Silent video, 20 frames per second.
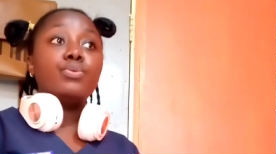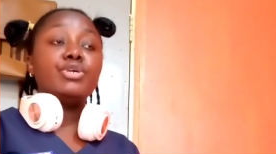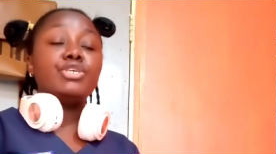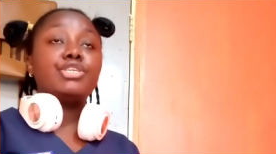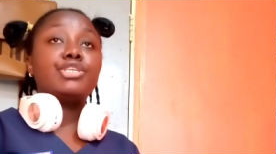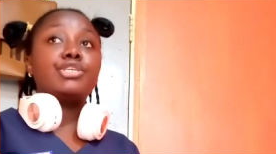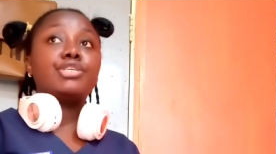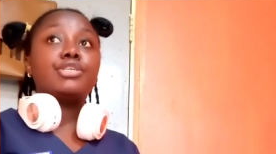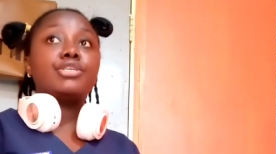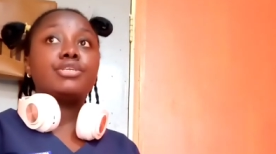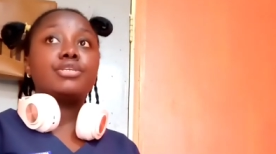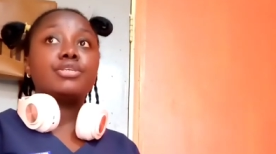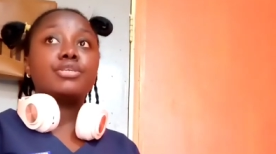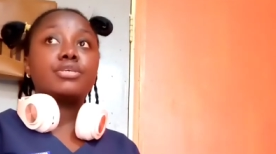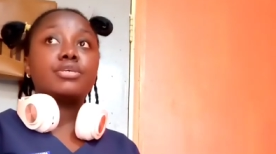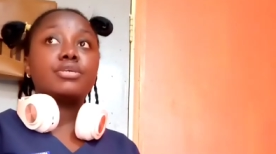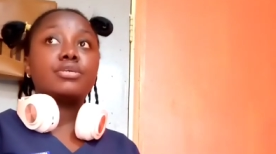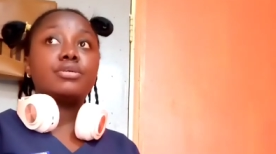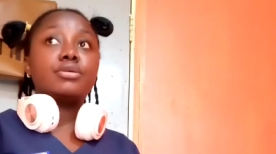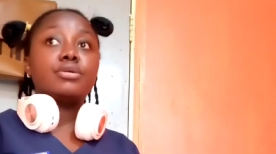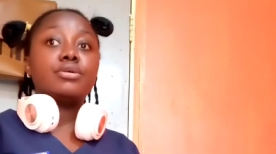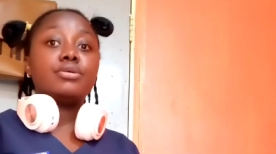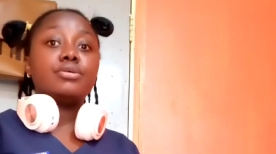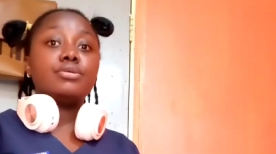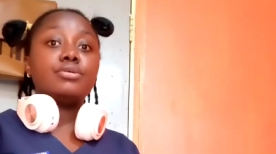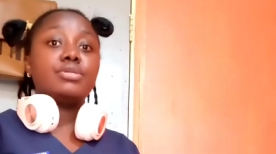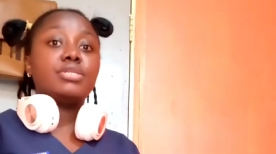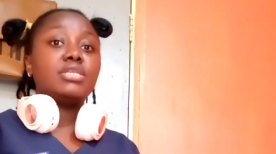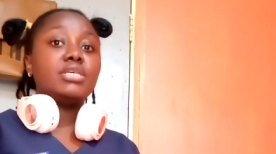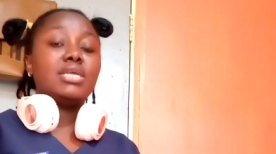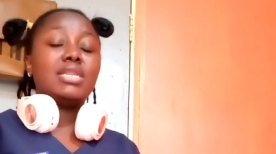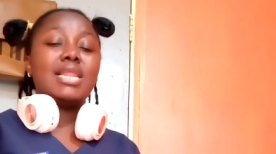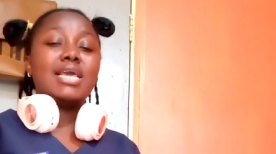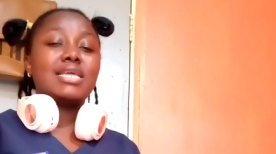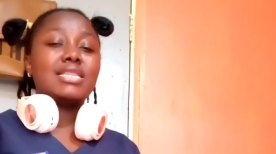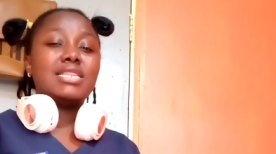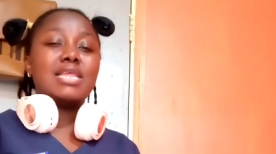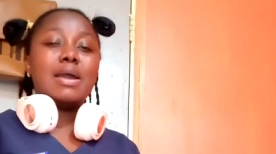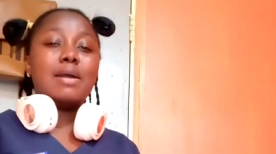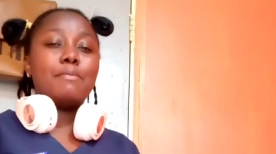which you see,
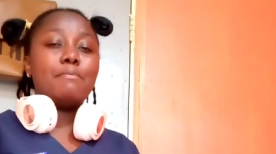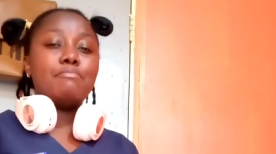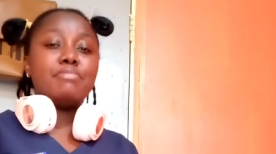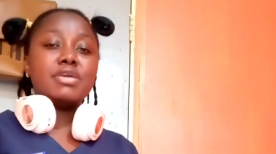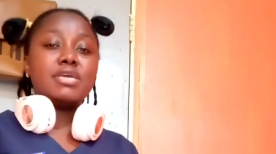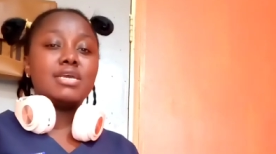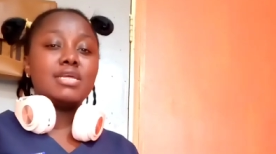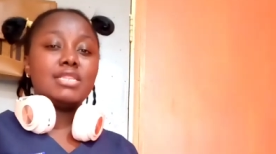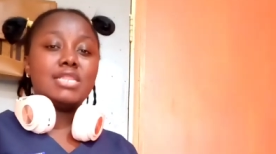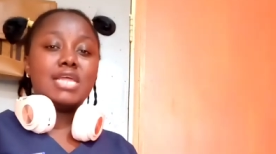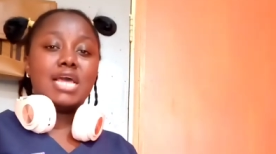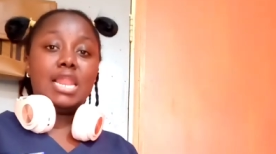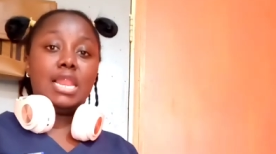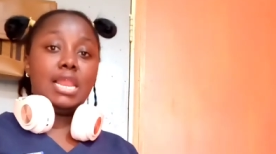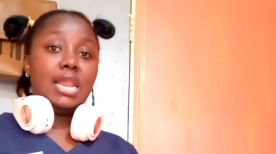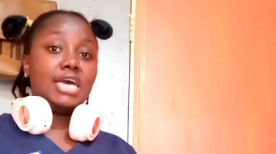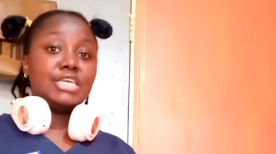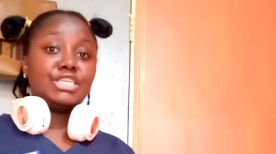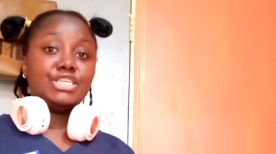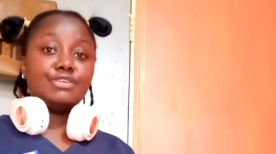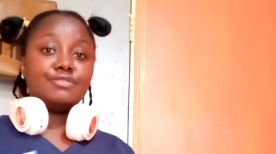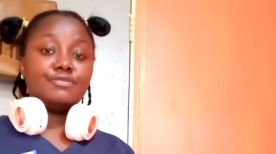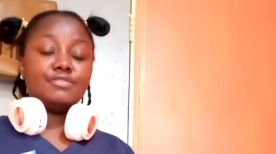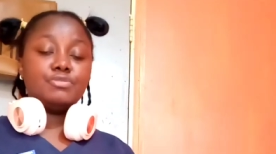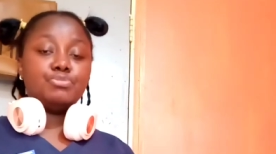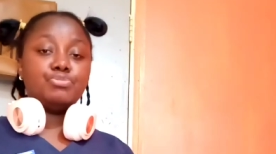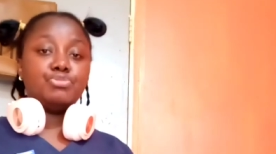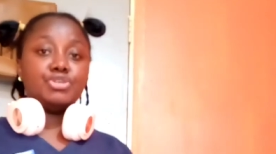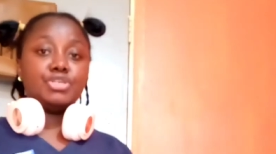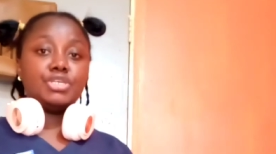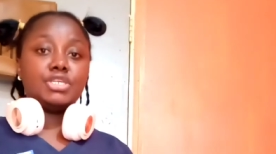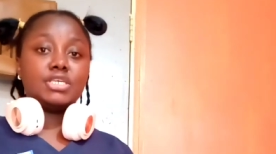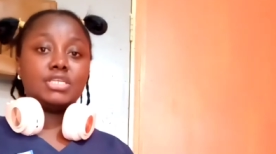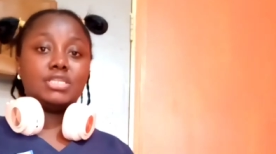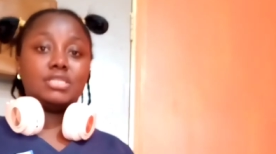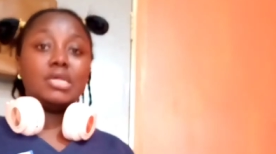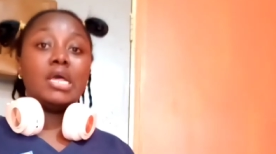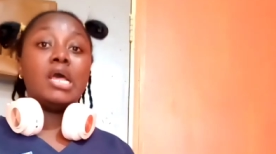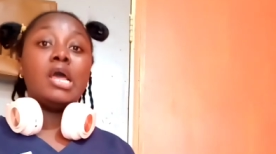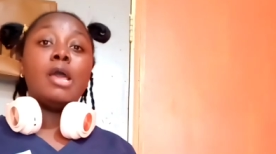like they are bigger, they are larger
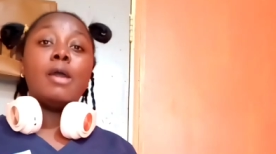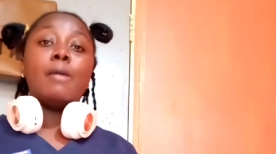vibrators.